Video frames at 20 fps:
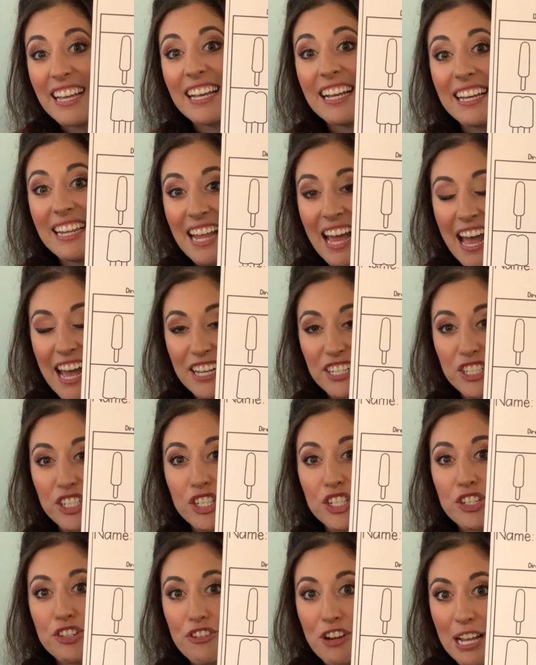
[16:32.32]
It has
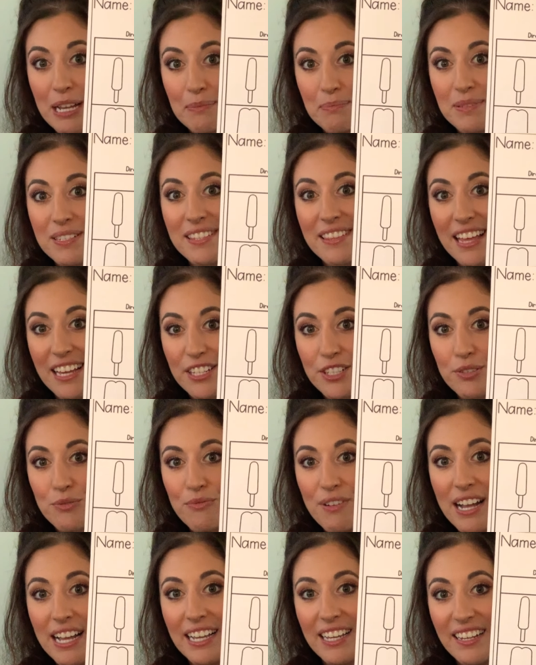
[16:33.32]
stripes, that's
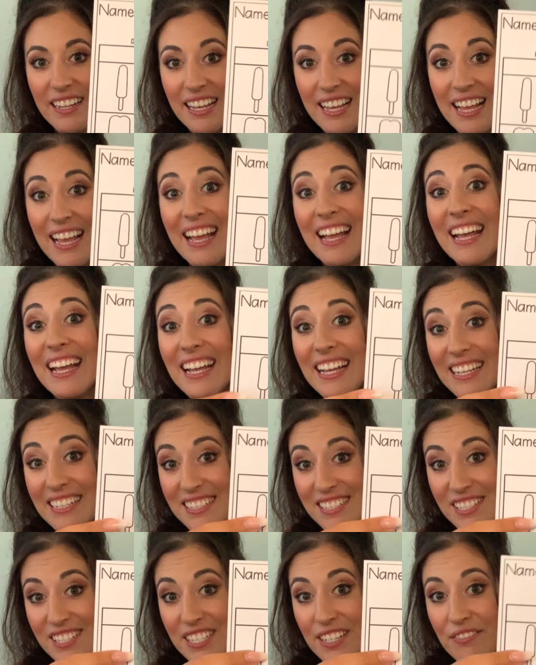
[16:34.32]
right.
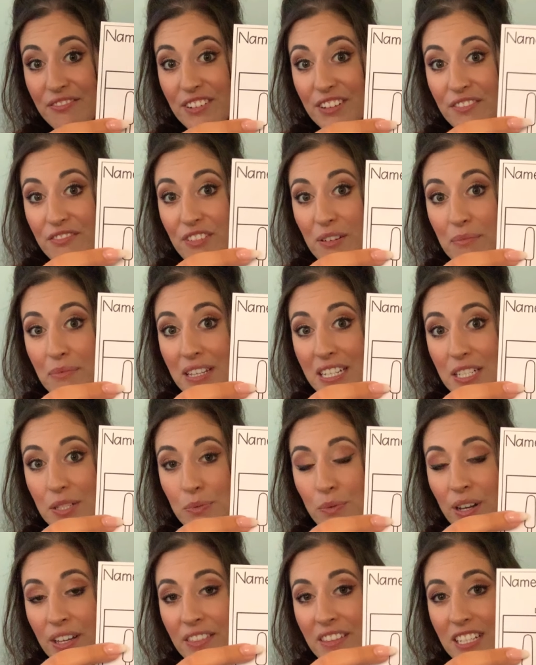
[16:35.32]
It's different from this
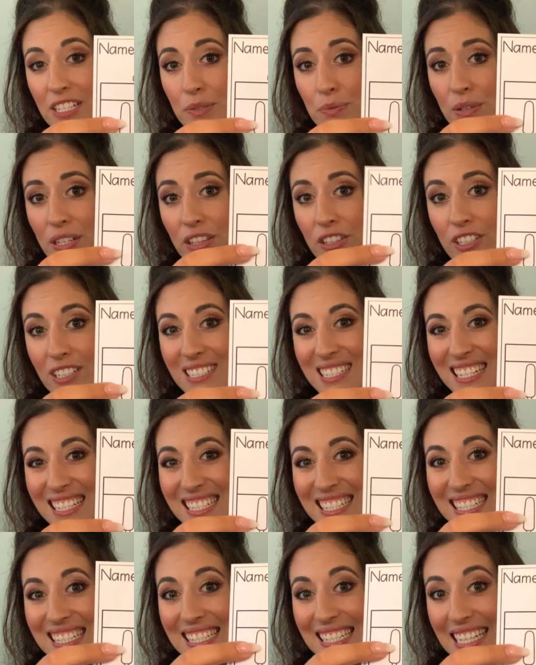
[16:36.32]
one. This one looks
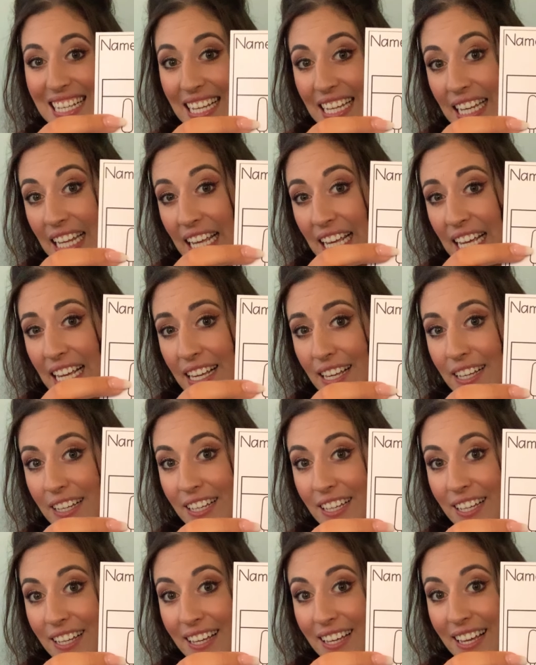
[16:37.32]
skinny
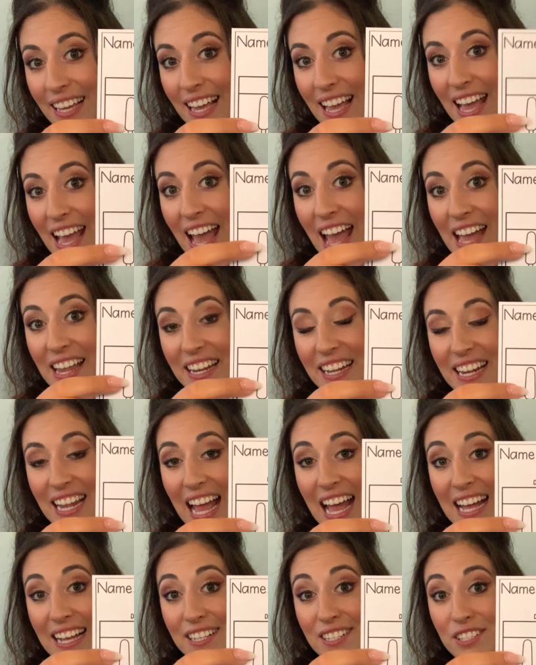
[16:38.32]
and it
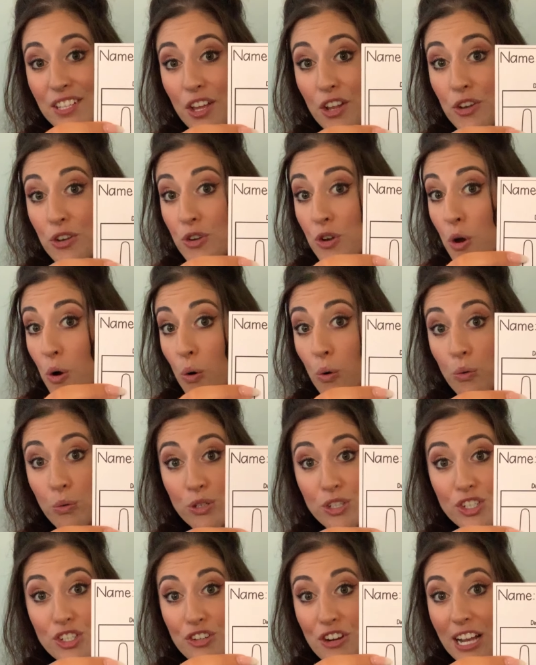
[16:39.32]
has no
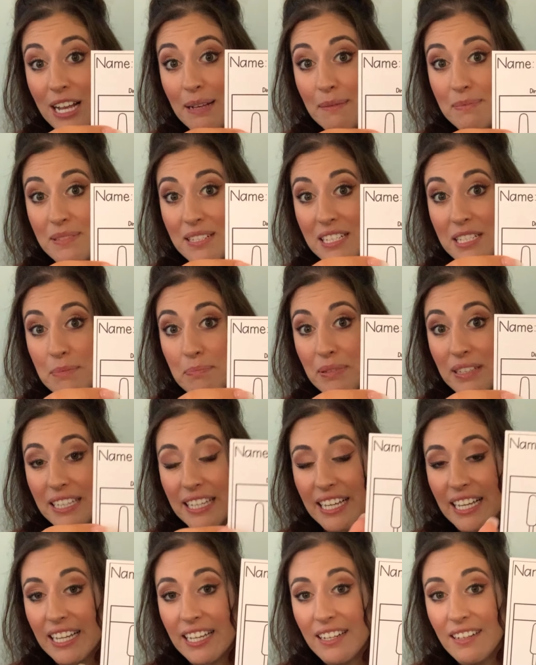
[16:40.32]
stripes, it's
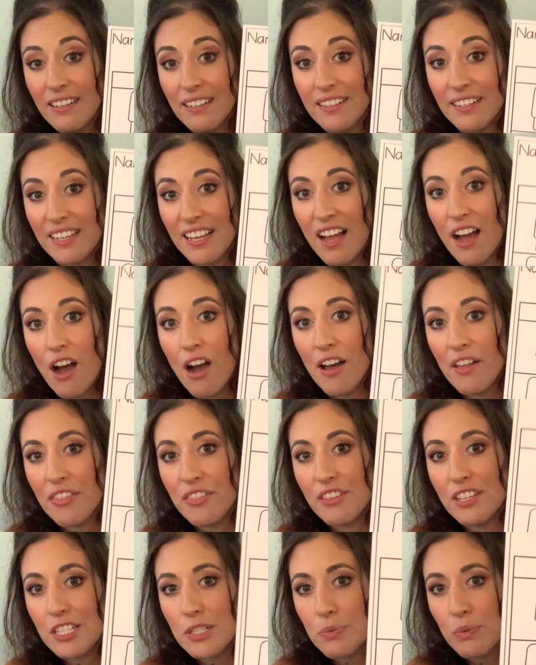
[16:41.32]
plain.
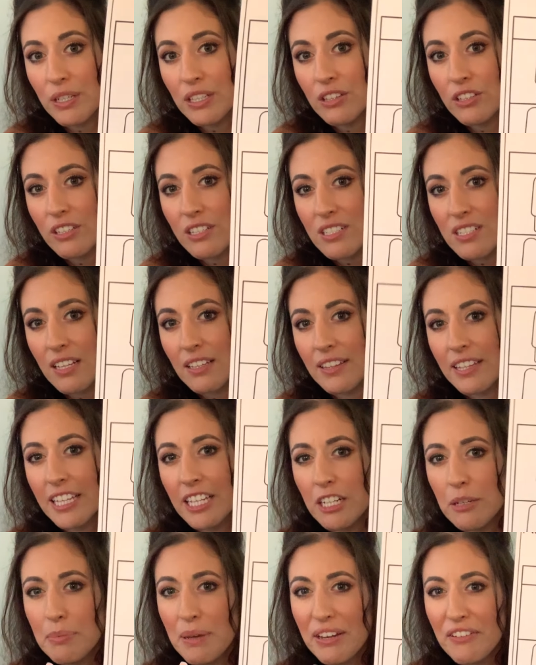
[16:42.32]
This one looks a
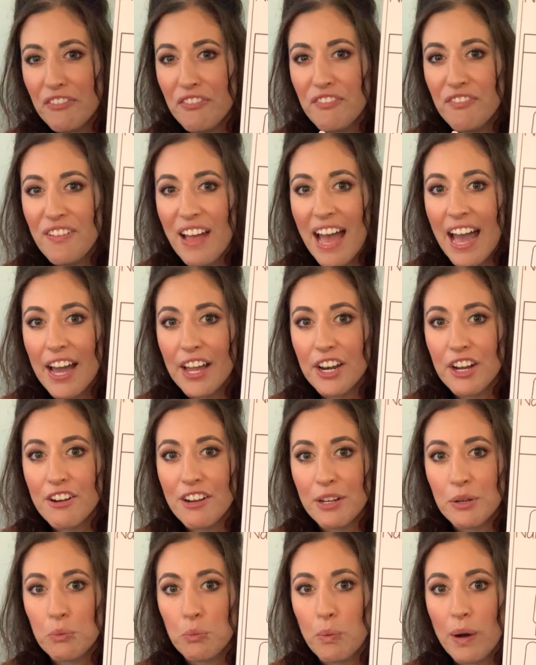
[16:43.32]
little bit fatter
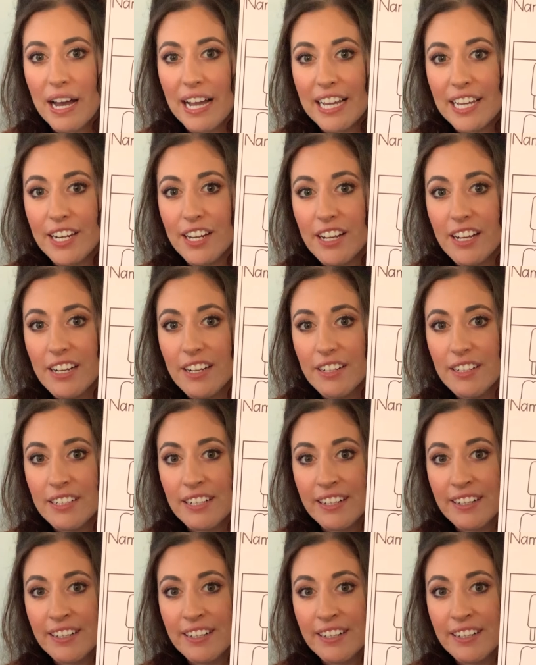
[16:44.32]
and wider